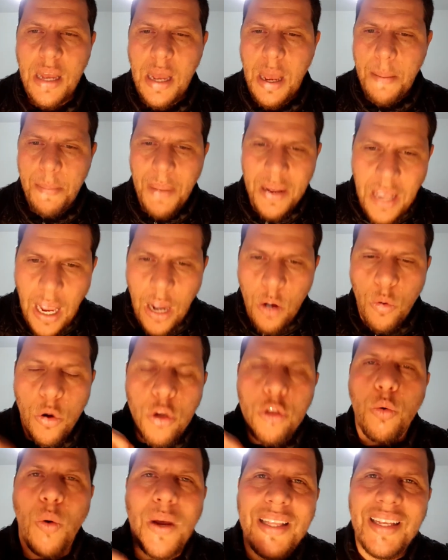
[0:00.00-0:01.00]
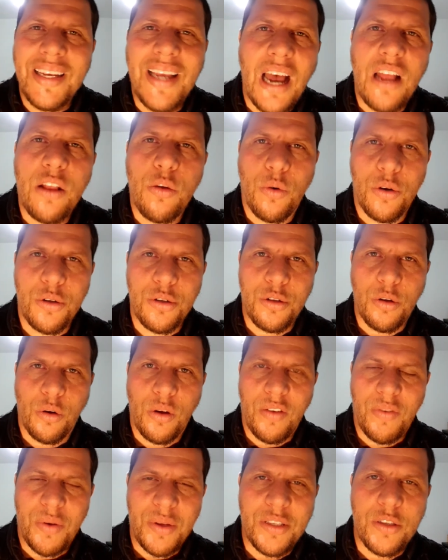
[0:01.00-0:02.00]
But I want what God wants to
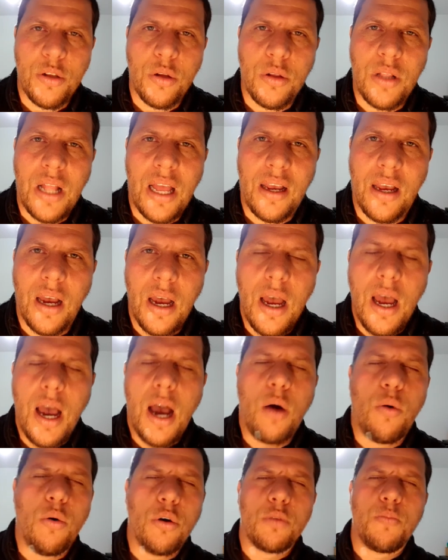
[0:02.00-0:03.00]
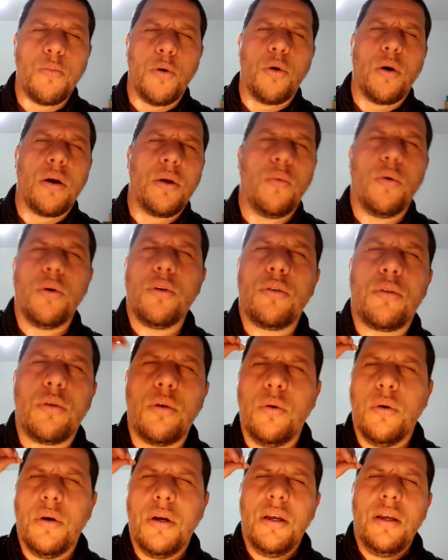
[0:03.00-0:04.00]
give me. It's not like I want more, I want
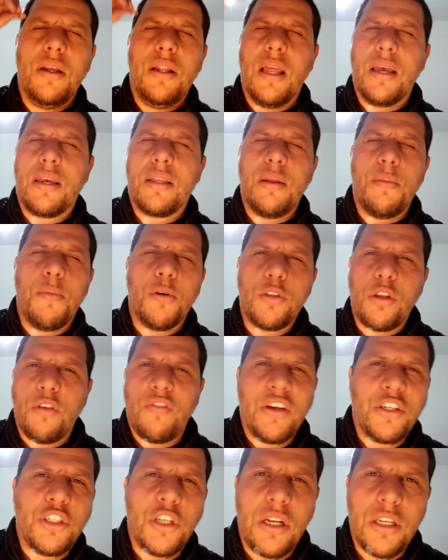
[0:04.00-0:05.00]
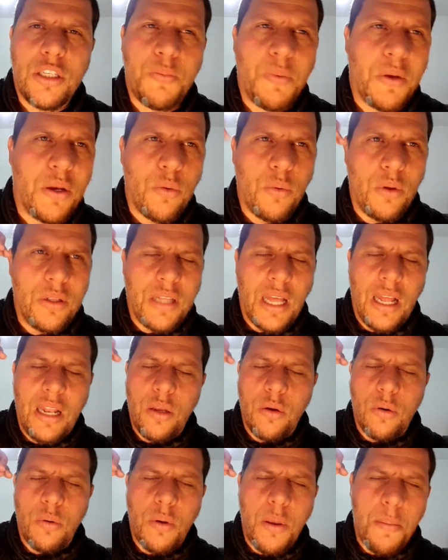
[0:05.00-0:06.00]
to like the motivational speaker will tell
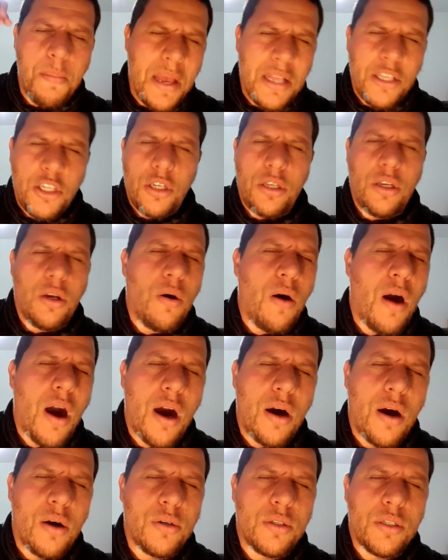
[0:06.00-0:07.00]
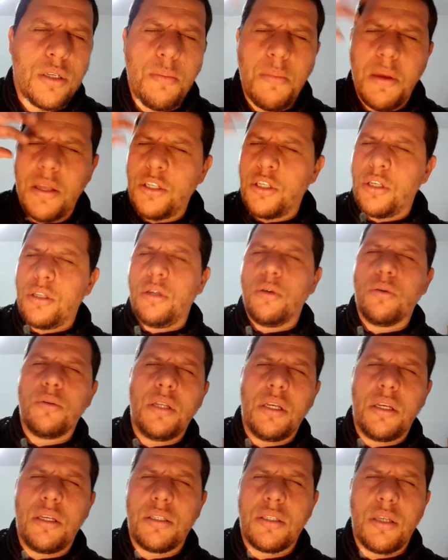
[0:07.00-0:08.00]
you, imagine your house, imagine your
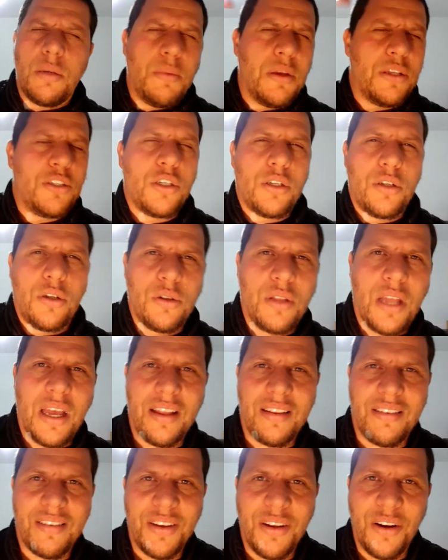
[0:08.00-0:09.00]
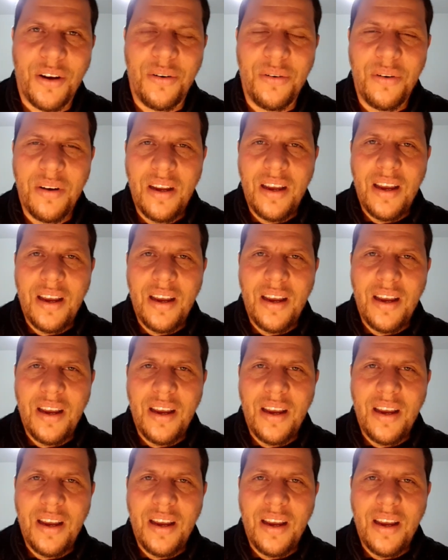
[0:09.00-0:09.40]
this, imagine your that, you know.